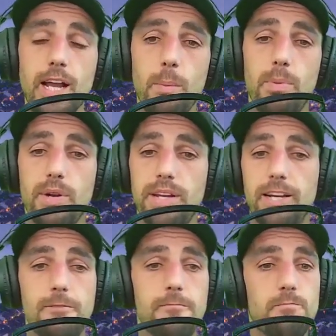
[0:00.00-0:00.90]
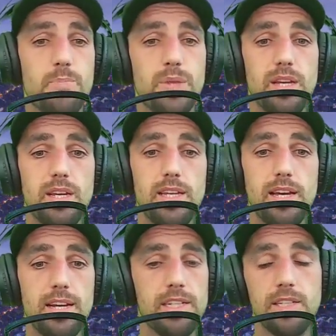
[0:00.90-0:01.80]
but um, yeah,
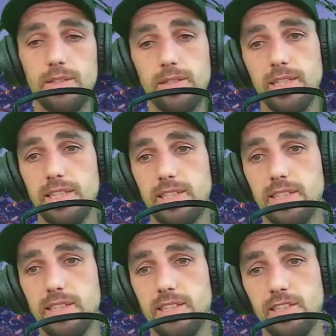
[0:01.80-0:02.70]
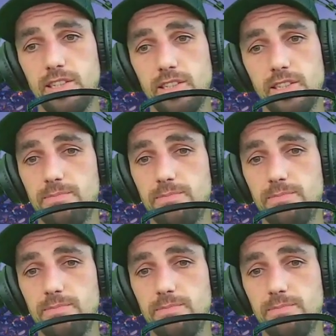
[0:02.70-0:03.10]
you know, it's it's just